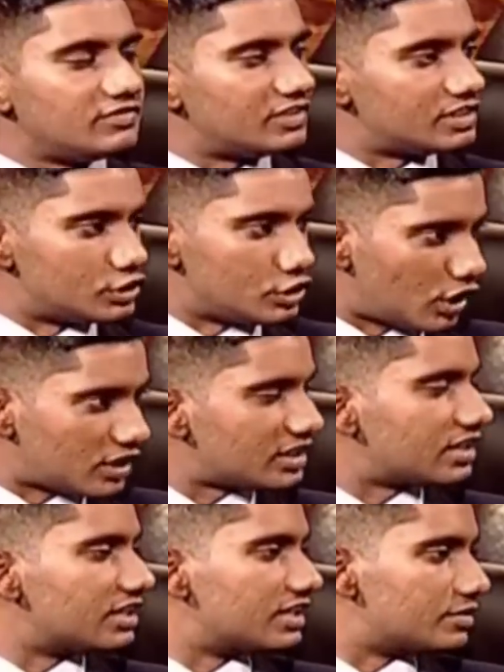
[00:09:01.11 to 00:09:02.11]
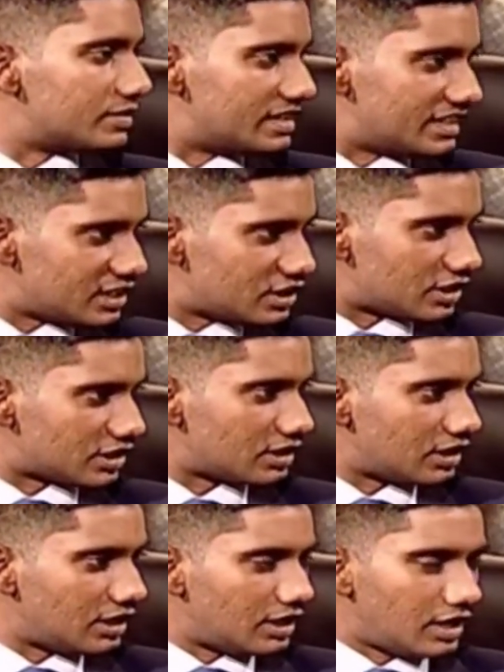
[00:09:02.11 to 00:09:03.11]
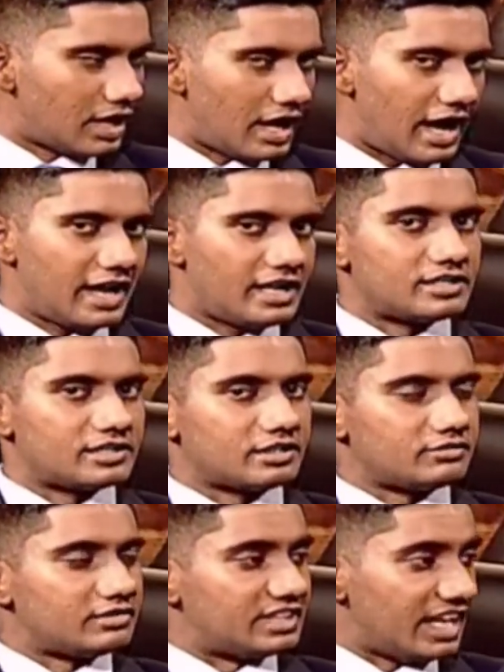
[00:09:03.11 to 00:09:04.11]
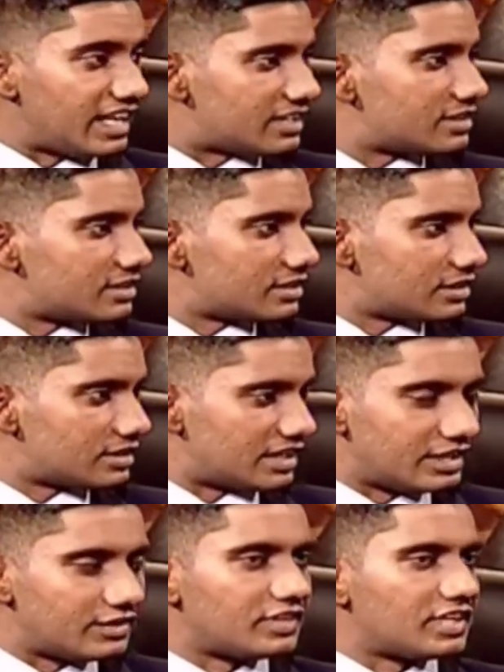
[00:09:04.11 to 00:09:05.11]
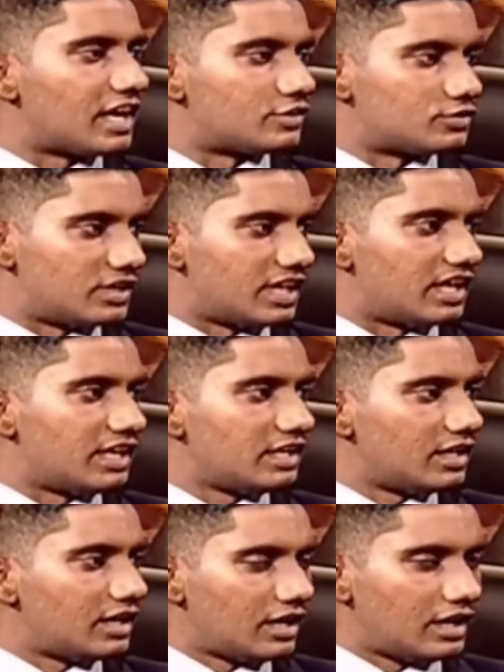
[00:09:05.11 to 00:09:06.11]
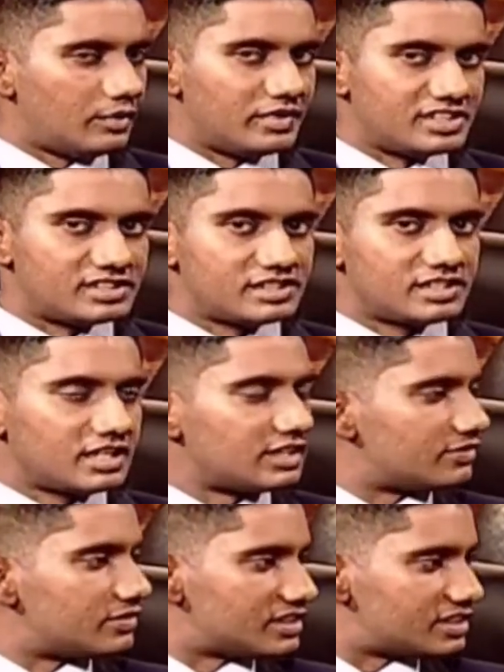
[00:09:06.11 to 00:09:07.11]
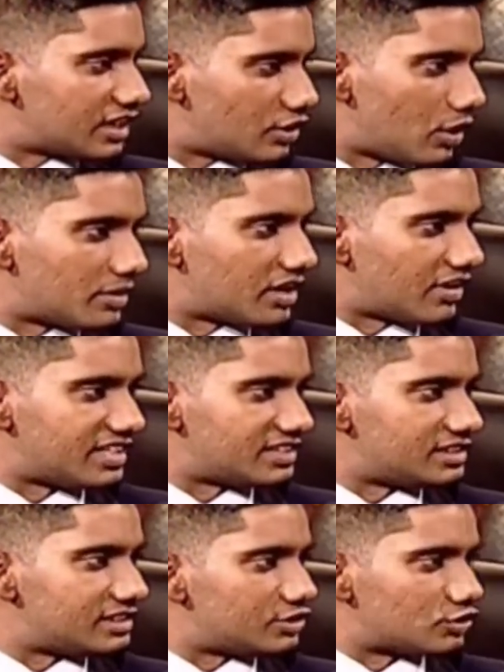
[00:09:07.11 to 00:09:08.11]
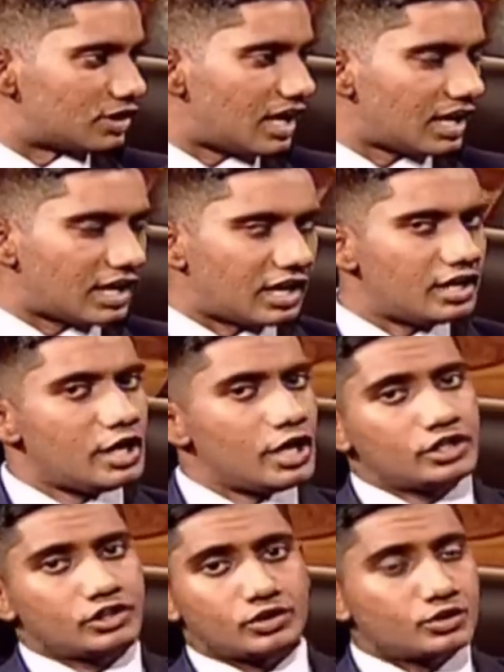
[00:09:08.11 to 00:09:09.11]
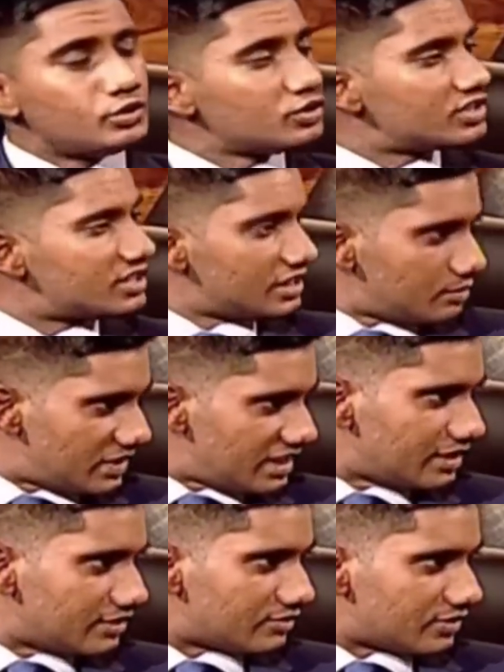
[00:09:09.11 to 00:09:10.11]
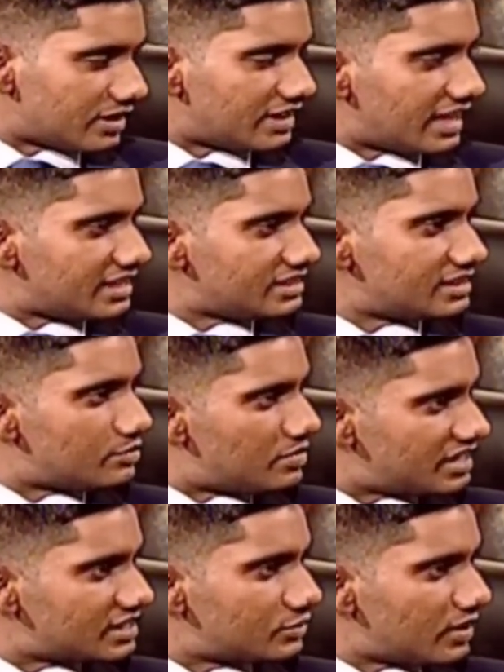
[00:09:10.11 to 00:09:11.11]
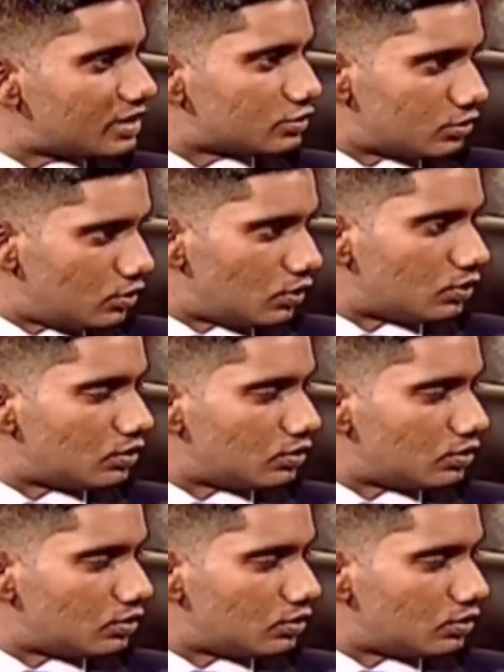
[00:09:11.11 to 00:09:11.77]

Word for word: was not a career politician. And yet, here we are today amidst the worst economic crisis in Sri Lanka. So do you still believe that is the best way to go?